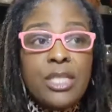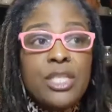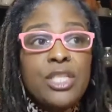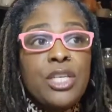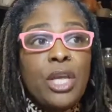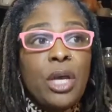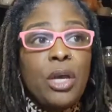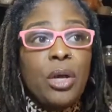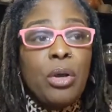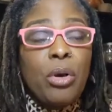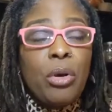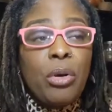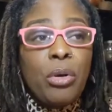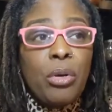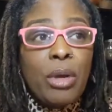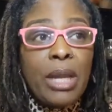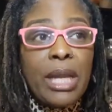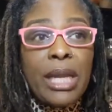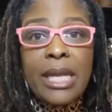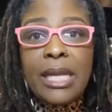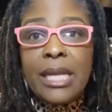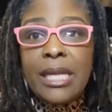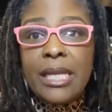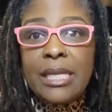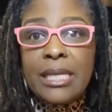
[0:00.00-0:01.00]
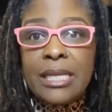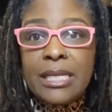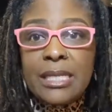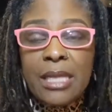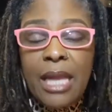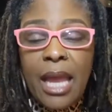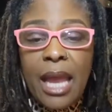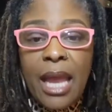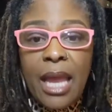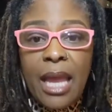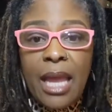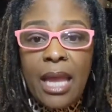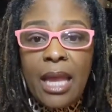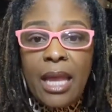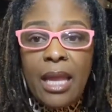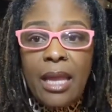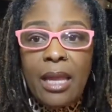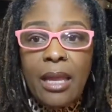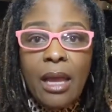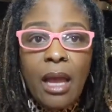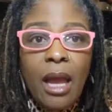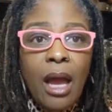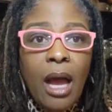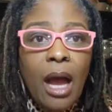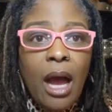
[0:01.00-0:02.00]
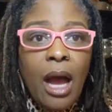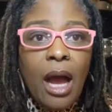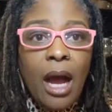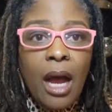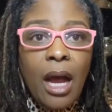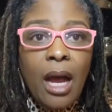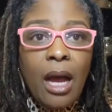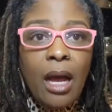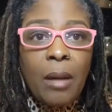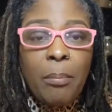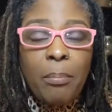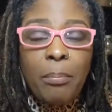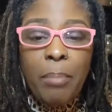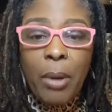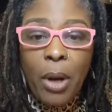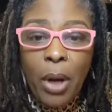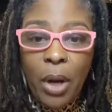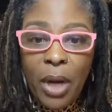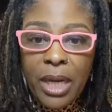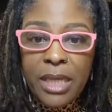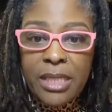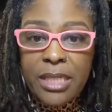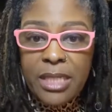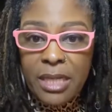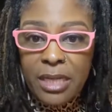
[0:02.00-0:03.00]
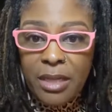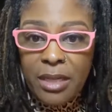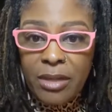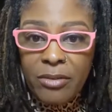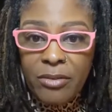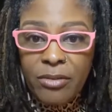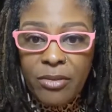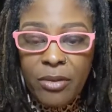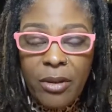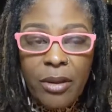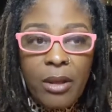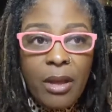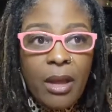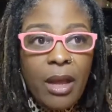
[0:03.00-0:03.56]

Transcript: So it is a uh, purgative.